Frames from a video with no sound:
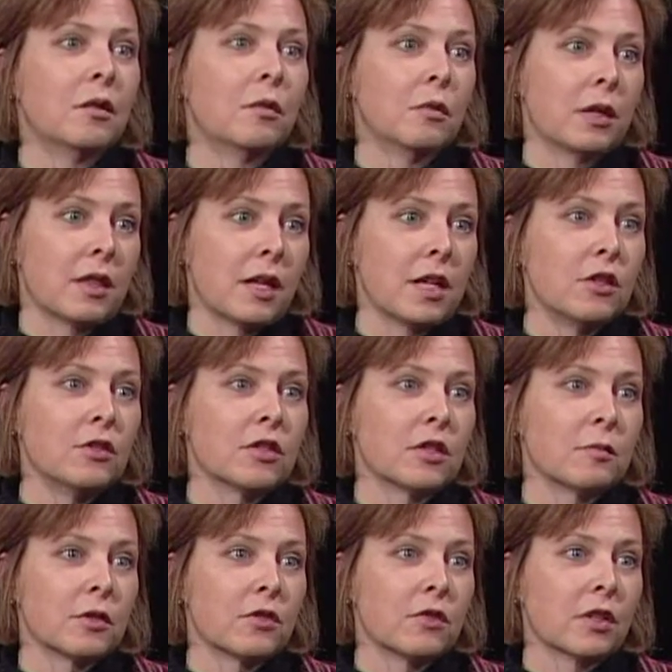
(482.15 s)
We thank you so
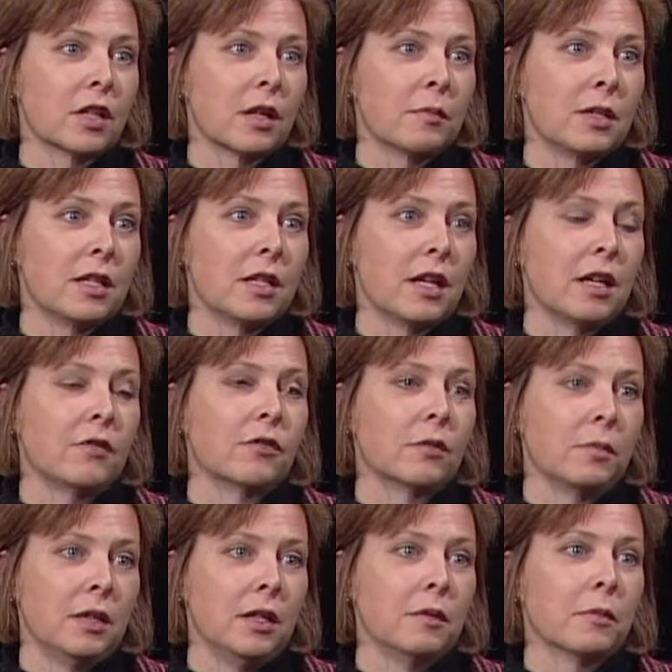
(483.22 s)
much for coming today and for
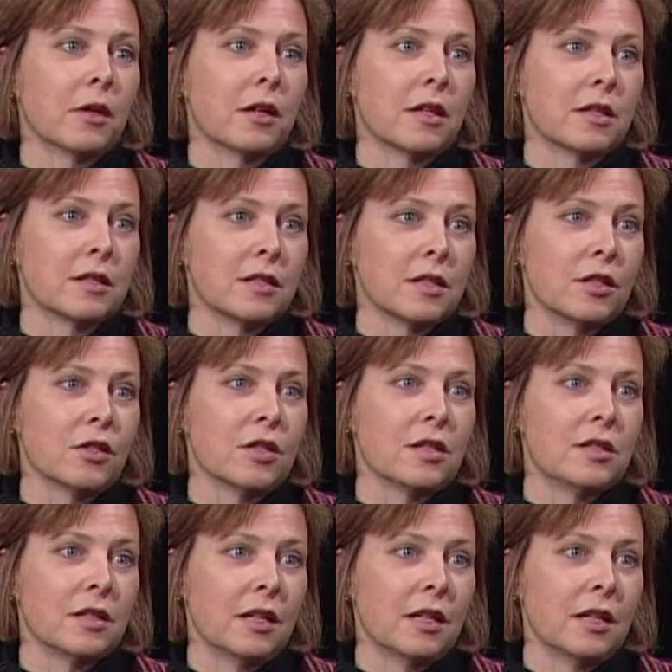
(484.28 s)
being part of this series.